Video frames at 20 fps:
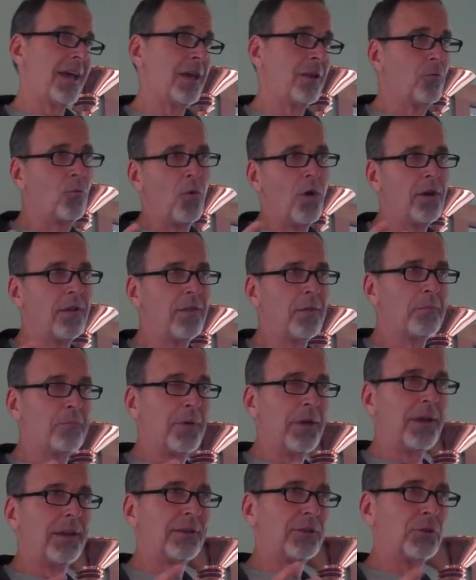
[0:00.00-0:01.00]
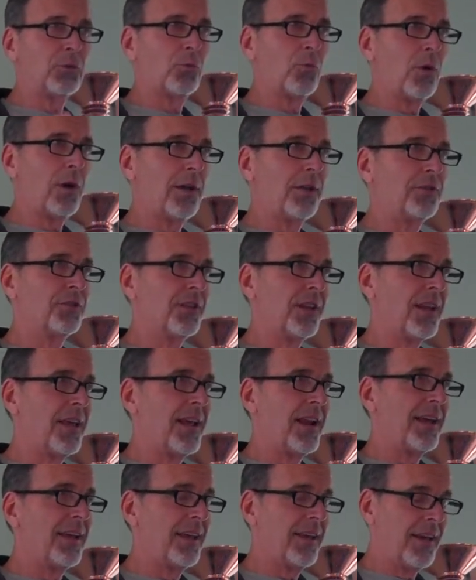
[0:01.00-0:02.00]
And one of the biggest ones, and
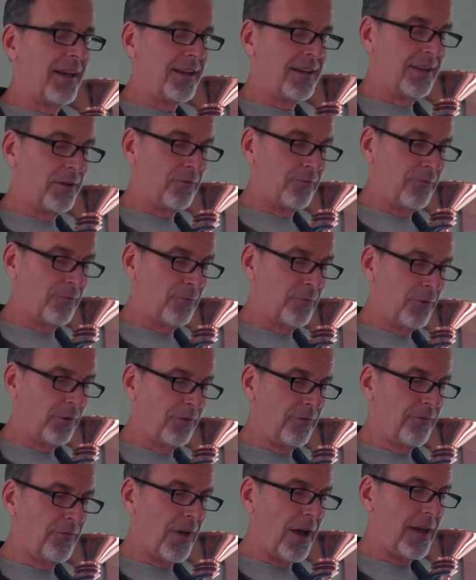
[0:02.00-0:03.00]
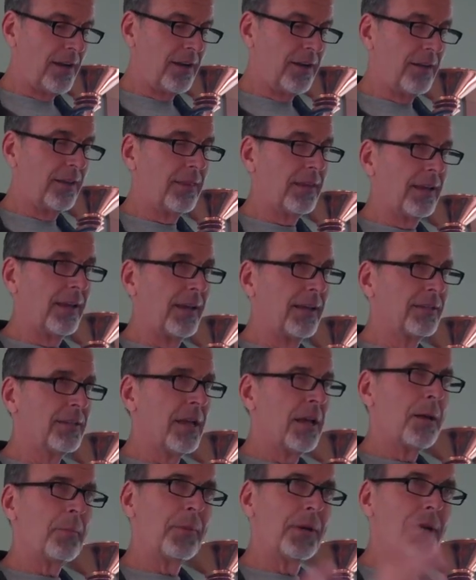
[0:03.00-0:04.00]
I didn't really find anything else,
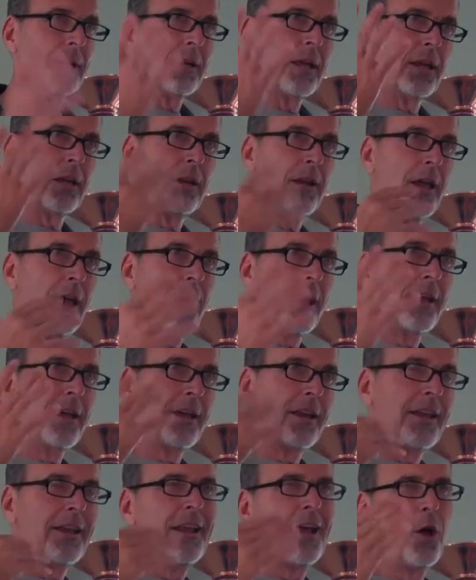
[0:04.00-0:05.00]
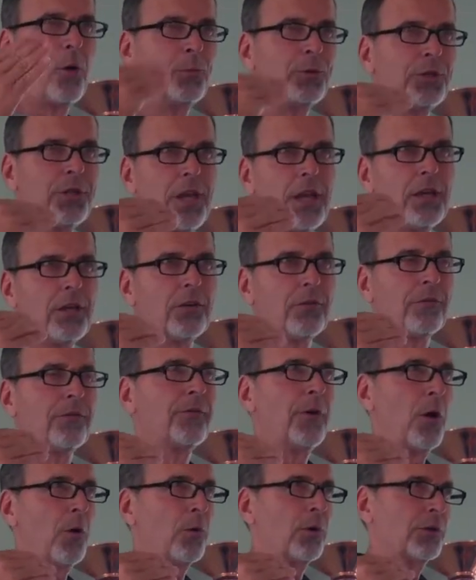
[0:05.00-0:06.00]
but it helps take your
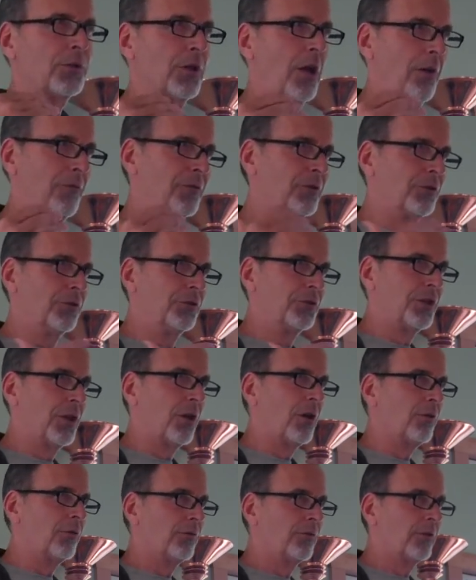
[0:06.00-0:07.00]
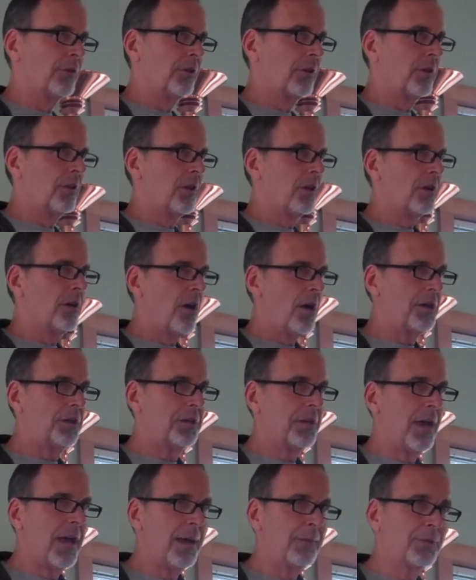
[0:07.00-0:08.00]
focus off yourself. A lot of
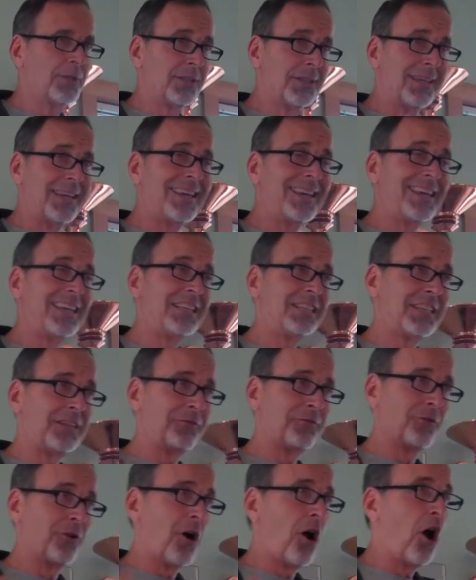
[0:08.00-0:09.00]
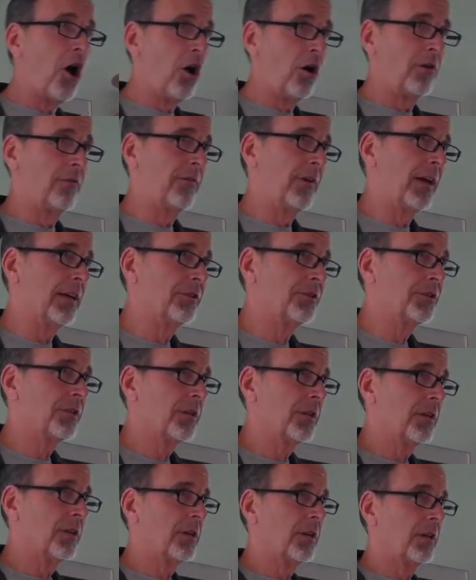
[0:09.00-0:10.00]
times it's easy for all of
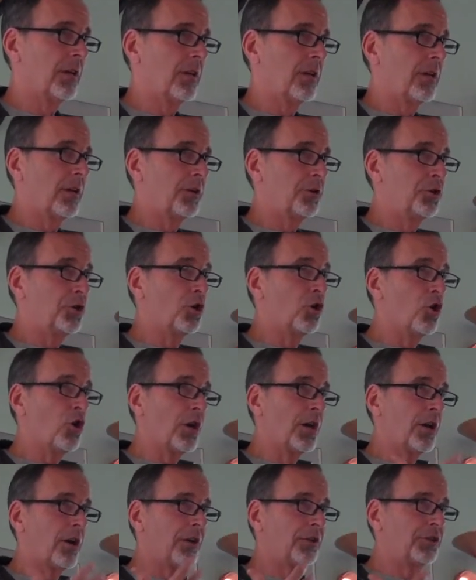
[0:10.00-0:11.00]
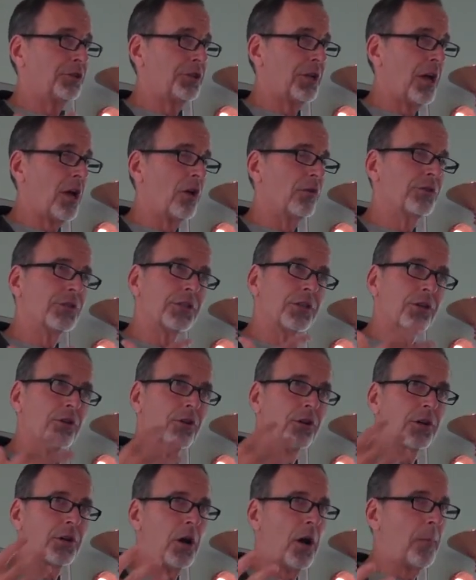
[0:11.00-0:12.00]
us to look at ourselves and to
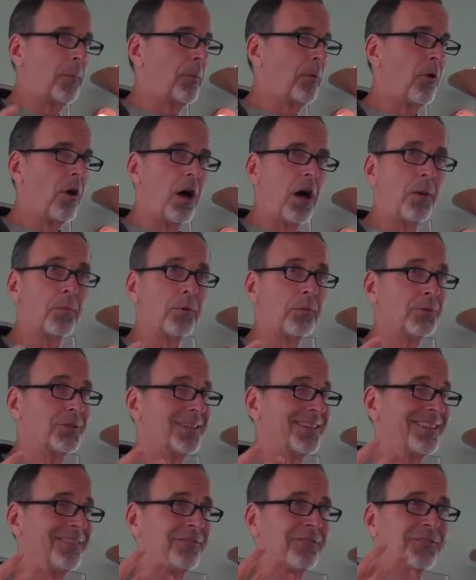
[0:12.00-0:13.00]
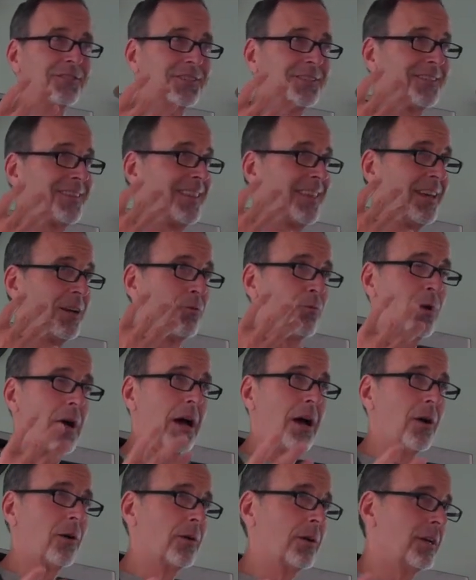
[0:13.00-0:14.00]
look at our problems and to think,
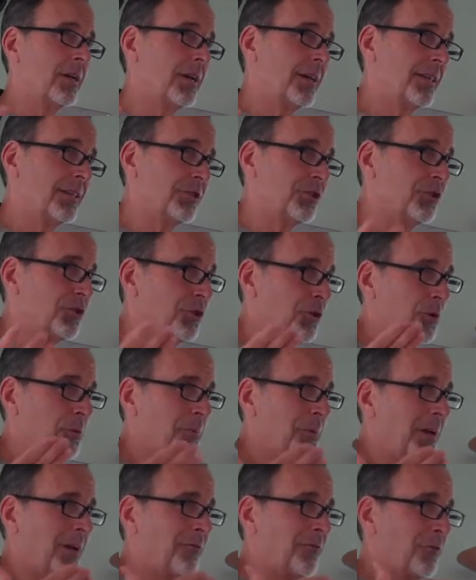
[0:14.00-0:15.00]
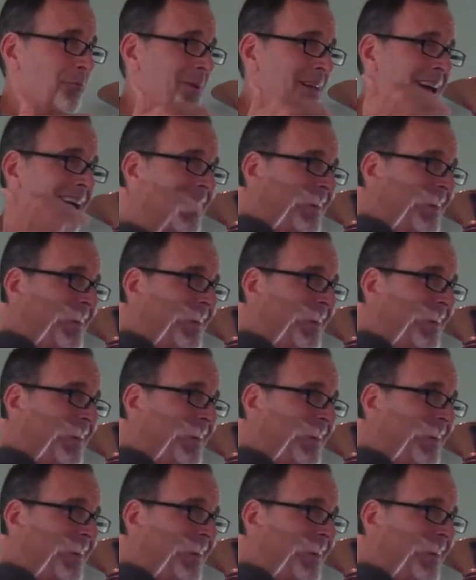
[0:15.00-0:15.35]
wow, this is too big for me.